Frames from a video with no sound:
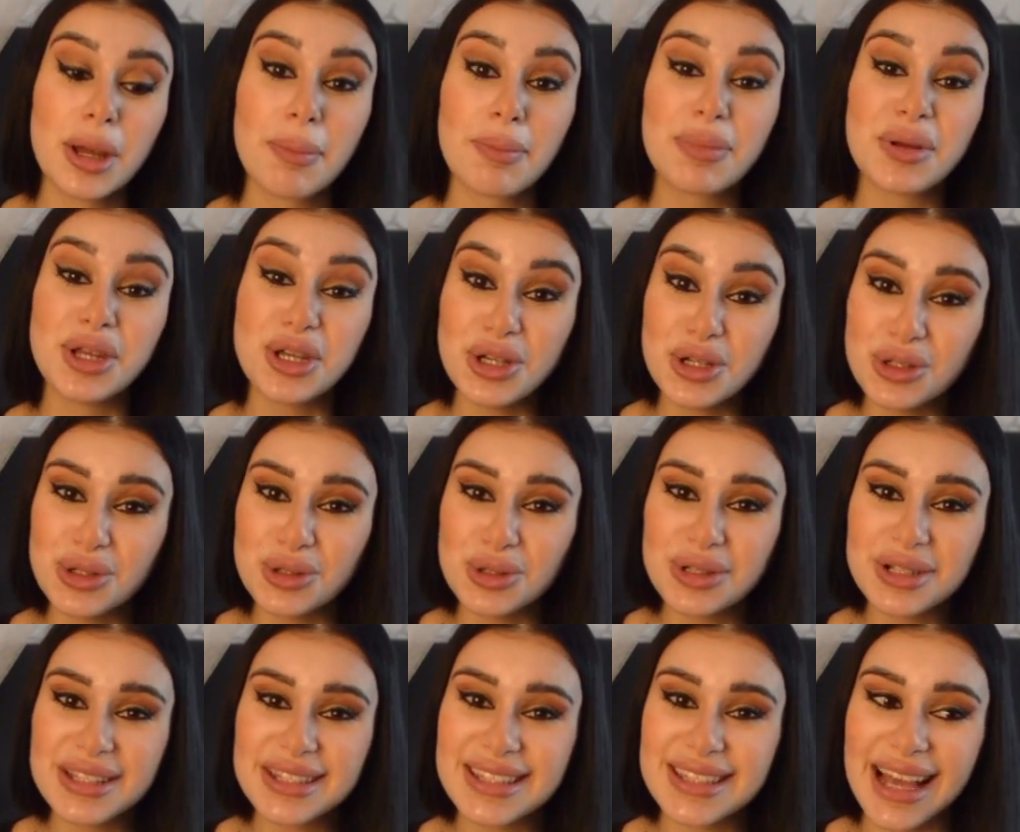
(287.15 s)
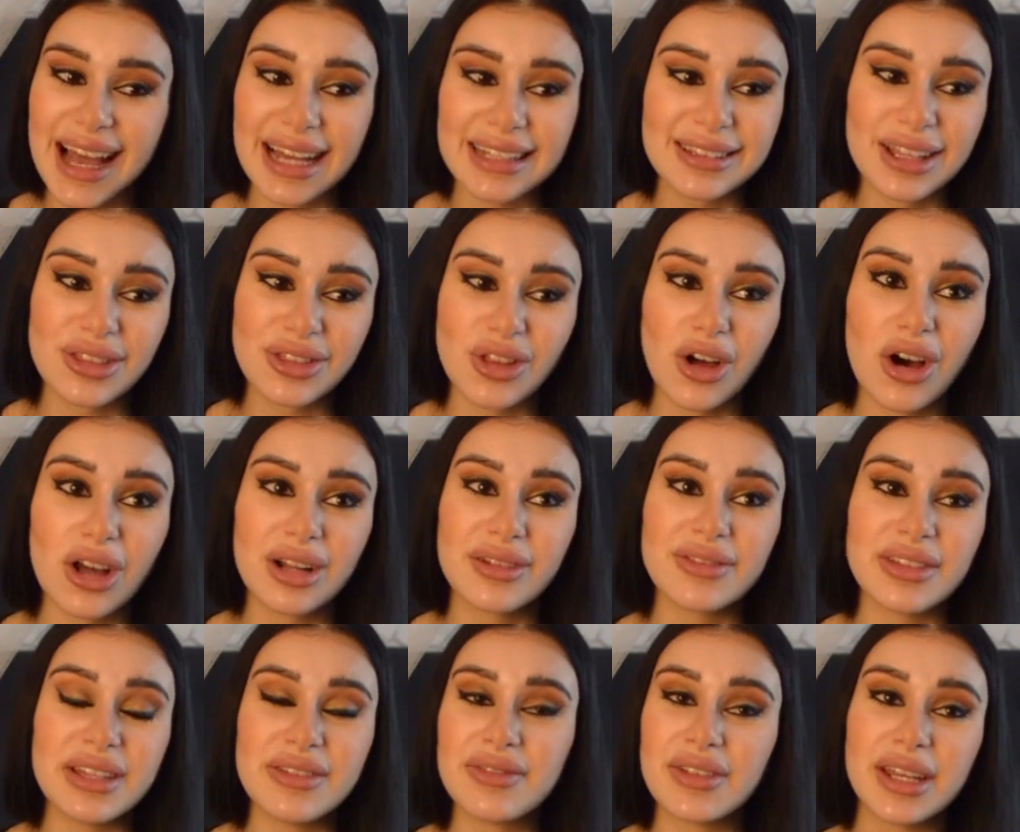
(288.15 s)
puked at the thought of
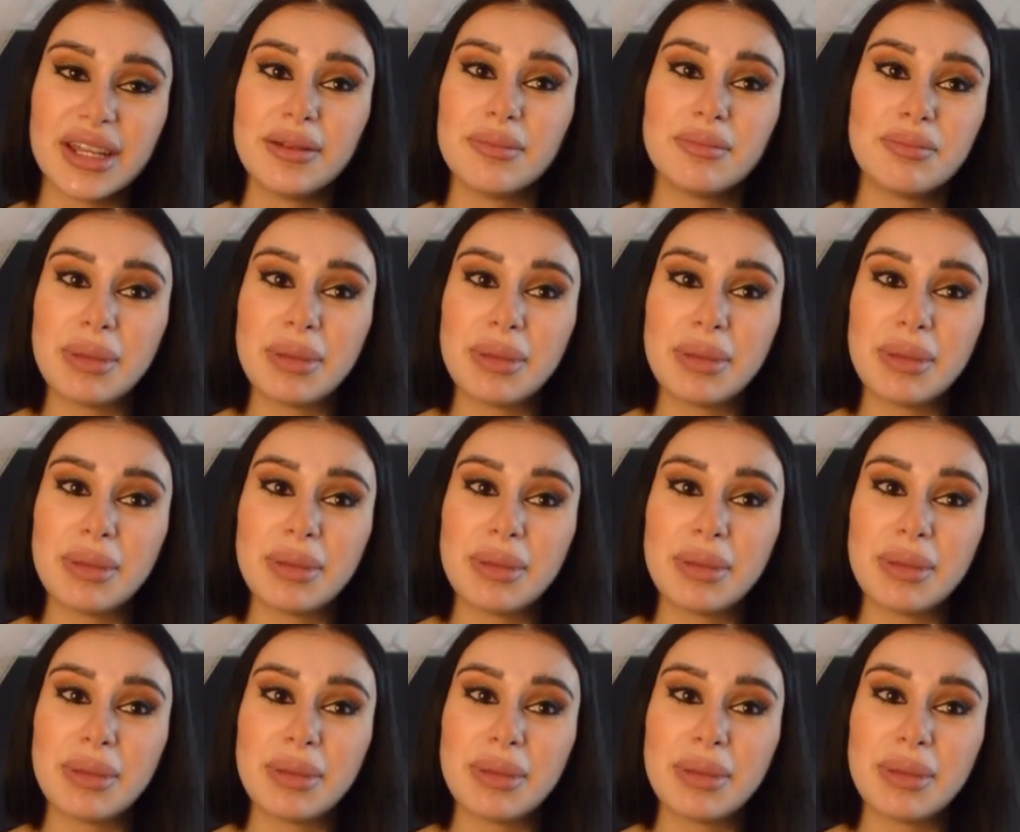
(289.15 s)
even